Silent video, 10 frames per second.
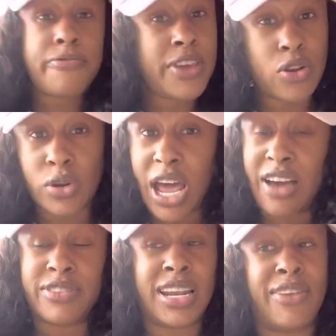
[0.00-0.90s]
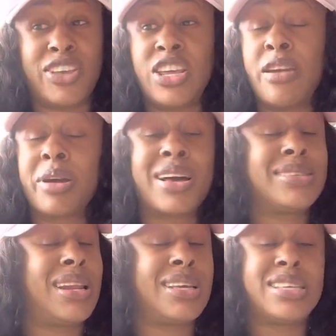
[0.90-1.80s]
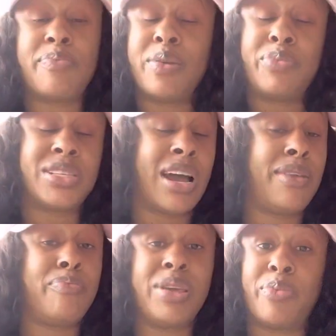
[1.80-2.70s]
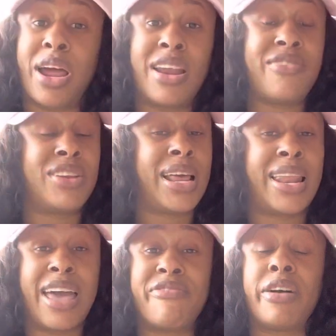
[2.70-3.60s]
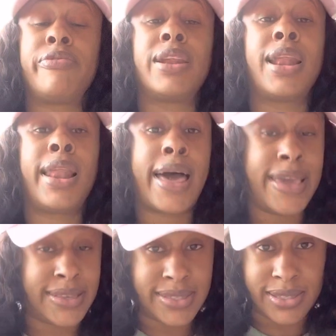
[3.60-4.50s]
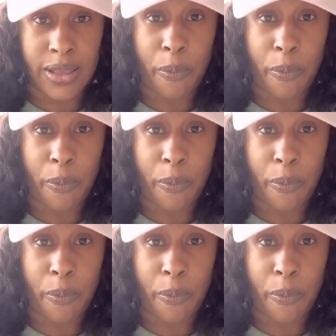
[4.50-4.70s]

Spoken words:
Feel good after that video here, because a lot of people are living a life of lies.